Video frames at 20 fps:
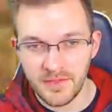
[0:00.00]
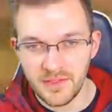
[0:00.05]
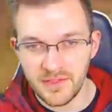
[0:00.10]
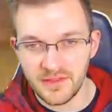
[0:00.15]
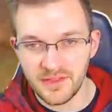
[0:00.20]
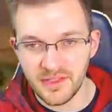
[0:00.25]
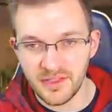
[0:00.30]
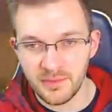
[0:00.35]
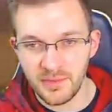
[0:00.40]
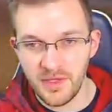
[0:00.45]

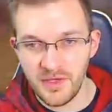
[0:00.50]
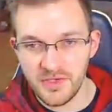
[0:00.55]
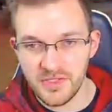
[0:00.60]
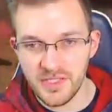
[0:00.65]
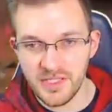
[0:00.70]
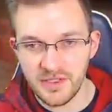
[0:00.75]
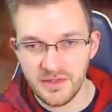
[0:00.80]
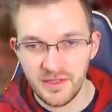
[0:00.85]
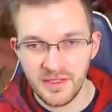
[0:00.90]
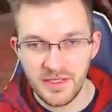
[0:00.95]
this
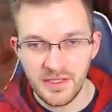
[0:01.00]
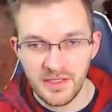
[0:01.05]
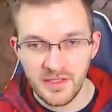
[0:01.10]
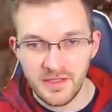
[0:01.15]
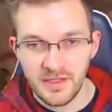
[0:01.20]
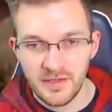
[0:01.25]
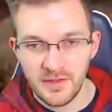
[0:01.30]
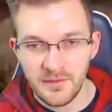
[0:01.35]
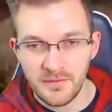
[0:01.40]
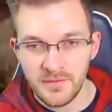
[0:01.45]
explosion,
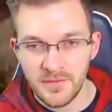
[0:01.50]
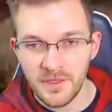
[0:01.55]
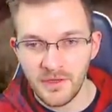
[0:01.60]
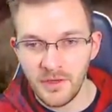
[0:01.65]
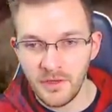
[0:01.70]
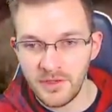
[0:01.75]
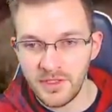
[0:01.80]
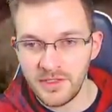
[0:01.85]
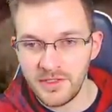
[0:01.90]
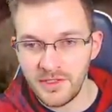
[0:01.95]
there are
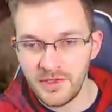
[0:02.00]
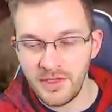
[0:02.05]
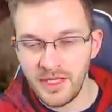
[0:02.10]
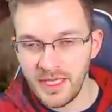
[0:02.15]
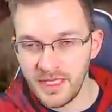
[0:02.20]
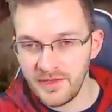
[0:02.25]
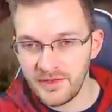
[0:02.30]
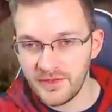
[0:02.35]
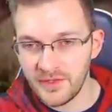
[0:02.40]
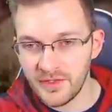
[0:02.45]
only two
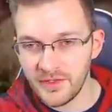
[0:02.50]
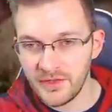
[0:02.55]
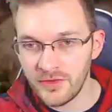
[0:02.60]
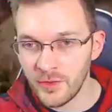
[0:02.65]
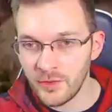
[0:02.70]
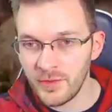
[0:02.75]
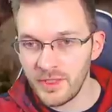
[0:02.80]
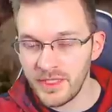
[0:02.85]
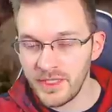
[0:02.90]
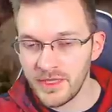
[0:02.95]
canisters.
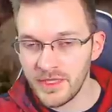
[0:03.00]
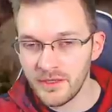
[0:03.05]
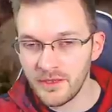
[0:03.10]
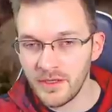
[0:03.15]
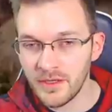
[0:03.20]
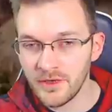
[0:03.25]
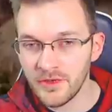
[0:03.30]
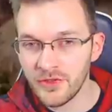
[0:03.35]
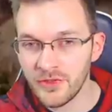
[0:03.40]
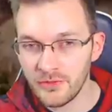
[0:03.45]
Normally there
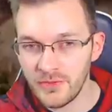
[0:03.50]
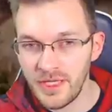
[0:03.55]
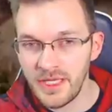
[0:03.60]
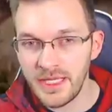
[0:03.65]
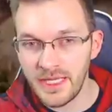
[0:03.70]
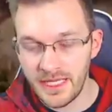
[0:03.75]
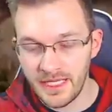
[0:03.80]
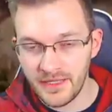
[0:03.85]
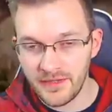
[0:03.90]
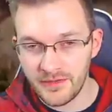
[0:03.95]
are three
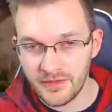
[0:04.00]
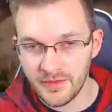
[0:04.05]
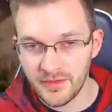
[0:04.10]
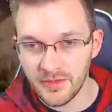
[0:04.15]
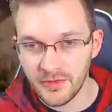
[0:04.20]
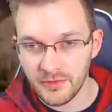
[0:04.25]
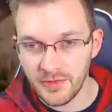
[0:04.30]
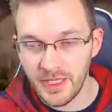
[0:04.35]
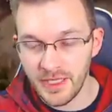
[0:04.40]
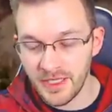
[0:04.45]

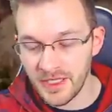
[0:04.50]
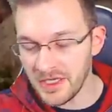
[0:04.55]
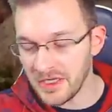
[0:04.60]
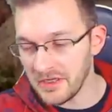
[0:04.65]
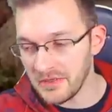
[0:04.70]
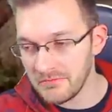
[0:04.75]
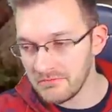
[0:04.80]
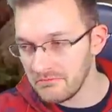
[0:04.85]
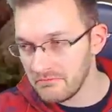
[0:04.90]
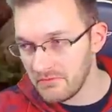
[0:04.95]
canisters right
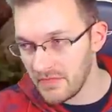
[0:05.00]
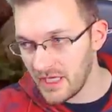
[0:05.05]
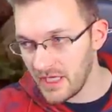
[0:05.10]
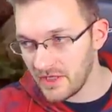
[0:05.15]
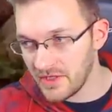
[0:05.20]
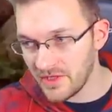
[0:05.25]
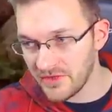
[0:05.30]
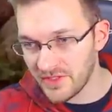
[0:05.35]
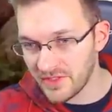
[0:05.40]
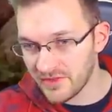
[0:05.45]
here, I
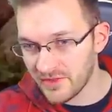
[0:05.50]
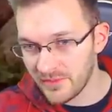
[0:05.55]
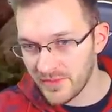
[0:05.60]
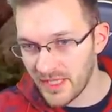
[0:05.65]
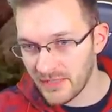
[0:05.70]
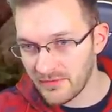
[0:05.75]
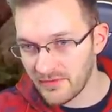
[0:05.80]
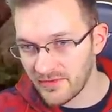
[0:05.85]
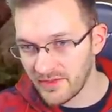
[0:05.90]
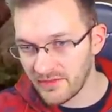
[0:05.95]
don't know if there's some
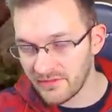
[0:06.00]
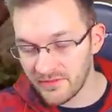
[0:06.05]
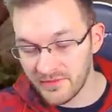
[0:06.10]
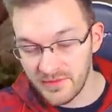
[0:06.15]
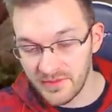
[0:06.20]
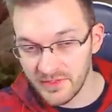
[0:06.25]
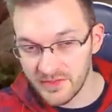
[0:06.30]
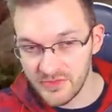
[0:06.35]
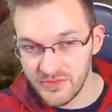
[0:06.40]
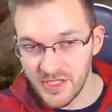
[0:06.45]
type of
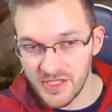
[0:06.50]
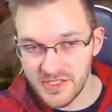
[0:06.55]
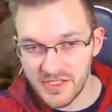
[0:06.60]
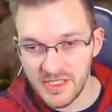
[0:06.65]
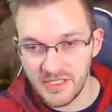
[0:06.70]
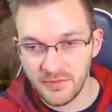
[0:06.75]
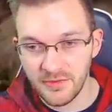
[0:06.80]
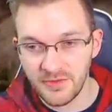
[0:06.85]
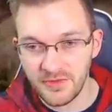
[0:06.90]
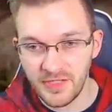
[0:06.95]
destruction
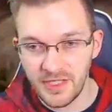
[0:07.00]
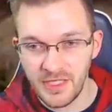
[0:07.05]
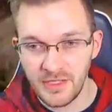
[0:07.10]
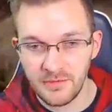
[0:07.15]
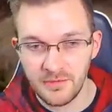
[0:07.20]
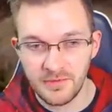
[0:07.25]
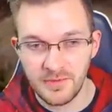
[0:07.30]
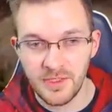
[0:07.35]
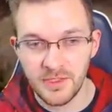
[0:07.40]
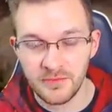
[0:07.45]
that we'll see,
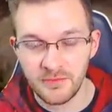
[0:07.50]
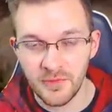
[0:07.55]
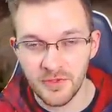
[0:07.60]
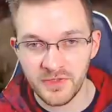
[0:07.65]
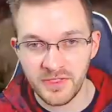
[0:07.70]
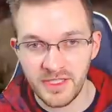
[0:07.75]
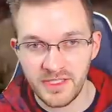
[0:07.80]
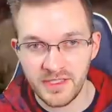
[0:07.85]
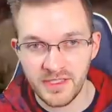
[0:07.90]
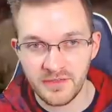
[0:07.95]
you know, more
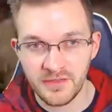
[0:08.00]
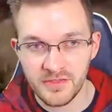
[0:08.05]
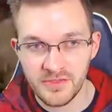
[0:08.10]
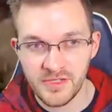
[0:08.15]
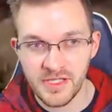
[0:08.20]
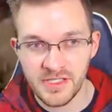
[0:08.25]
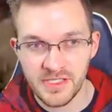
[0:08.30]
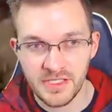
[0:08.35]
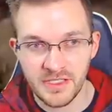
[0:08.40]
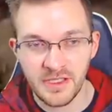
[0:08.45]
detailed
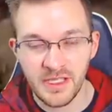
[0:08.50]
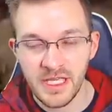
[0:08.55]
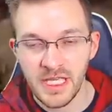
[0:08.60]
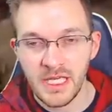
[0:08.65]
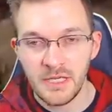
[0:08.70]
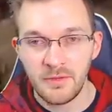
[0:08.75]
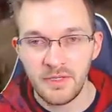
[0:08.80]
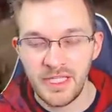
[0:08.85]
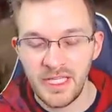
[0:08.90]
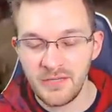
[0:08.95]
destruction.
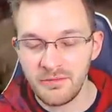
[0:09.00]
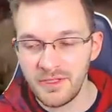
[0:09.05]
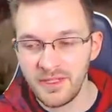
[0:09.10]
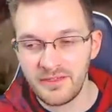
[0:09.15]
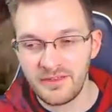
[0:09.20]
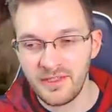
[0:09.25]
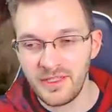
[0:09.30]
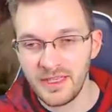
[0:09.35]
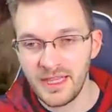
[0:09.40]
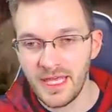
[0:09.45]
We didn't really
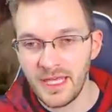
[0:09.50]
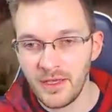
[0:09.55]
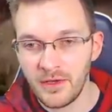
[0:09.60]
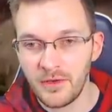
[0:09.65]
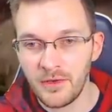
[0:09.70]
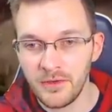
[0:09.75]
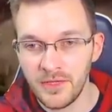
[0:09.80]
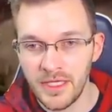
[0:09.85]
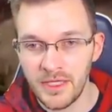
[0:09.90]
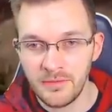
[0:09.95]
see that a
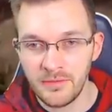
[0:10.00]
whole lot